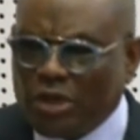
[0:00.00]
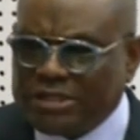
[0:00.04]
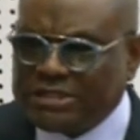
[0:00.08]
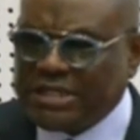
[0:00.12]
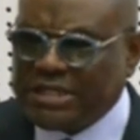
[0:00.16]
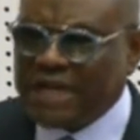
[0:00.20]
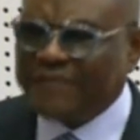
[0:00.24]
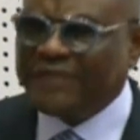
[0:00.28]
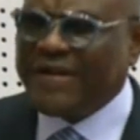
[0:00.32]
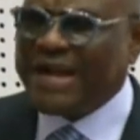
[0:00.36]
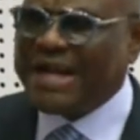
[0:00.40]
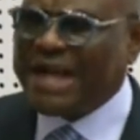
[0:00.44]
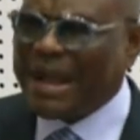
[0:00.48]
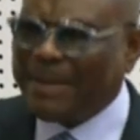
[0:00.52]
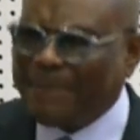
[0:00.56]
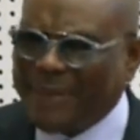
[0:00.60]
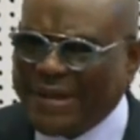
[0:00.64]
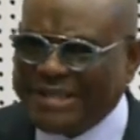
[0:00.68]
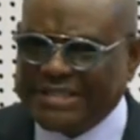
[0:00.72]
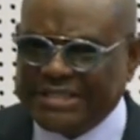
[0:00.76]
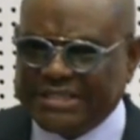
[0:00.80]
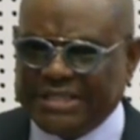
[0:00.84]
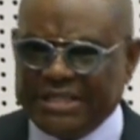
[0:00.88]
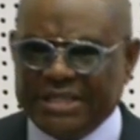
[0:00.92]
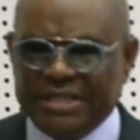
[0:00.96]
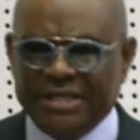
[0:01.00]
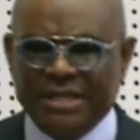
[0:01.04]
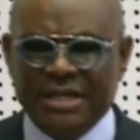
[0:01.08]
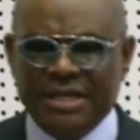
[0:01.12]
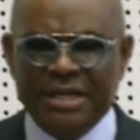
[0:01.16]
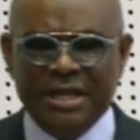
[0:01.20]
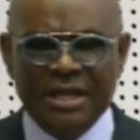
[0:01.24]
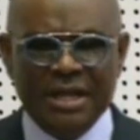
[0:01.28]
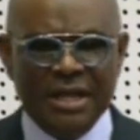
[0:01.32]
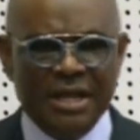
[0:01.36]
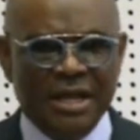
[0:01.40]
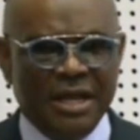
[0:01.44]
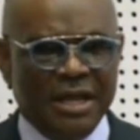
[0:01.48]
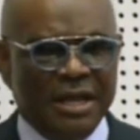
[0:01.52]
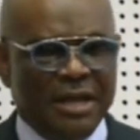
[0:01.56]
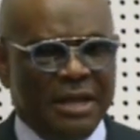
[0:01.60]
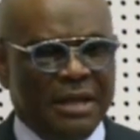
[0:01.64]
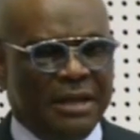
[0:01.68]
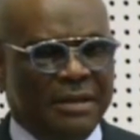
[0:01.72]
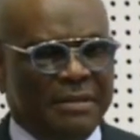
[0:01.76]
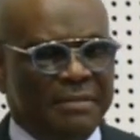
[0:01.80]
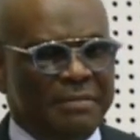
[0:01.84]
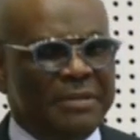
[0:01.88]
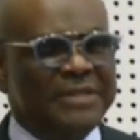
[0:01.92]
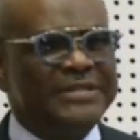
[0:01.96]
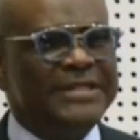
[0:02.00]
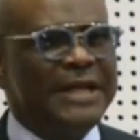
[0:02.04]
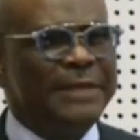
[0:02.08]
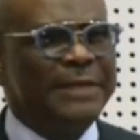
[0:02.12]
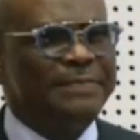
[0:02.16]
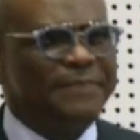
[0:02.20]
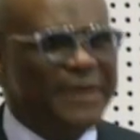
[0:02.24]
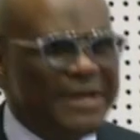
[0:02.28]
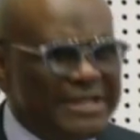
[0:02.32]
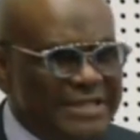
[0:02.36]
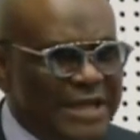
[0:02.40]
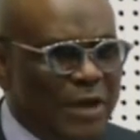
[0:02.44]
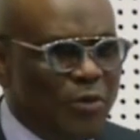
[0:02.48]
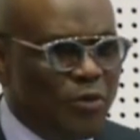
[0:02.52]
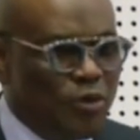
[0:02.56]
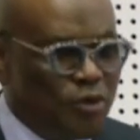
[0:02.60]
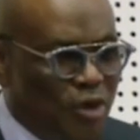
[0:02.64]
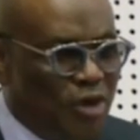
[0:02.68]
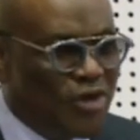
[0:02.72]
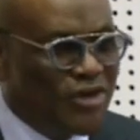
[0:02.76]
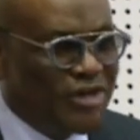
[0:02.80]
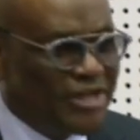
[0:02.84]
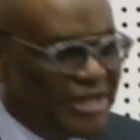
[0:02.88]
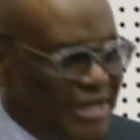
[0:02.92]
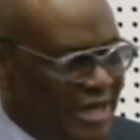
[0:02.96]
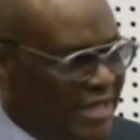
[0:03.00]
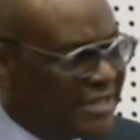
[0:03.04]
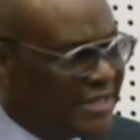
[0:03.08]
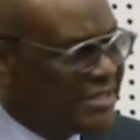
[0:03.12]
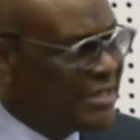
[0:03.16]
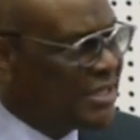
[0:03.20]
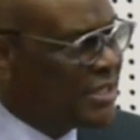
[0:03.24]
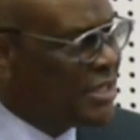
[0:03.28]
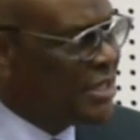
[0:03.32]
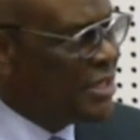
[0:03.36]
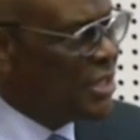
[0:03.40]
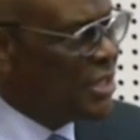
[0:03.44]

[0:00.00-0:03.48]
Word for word: whatever capacity, Mr. President will not regret